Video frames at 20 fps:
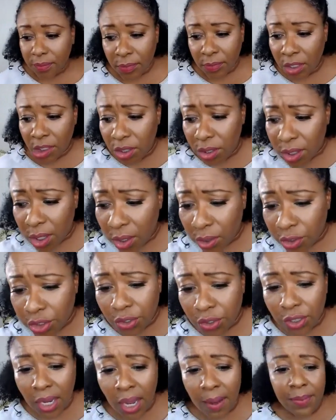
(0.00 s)
you know,
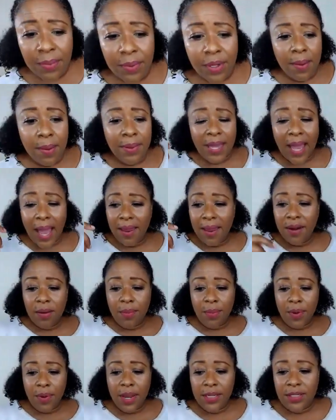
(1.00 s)
you're coming out of the
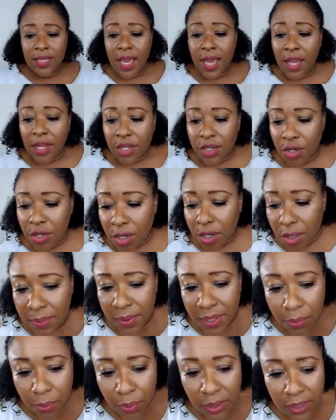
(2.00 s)
braids, you're going to
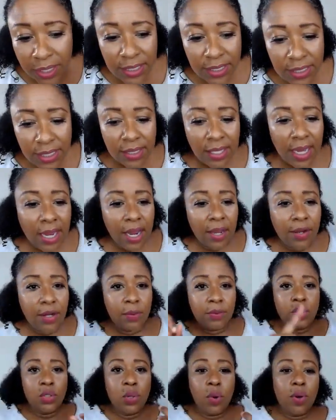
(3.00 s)
be releasing the hair that
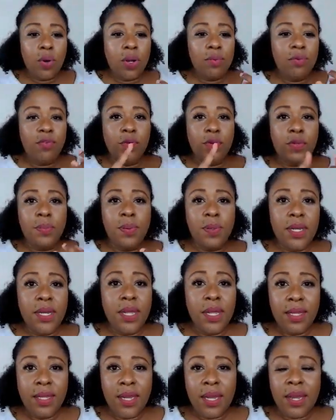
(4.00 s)
was torn up before you put it
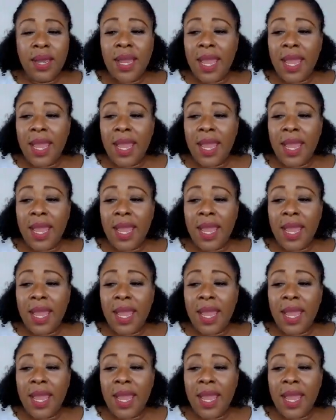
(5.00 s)
in there.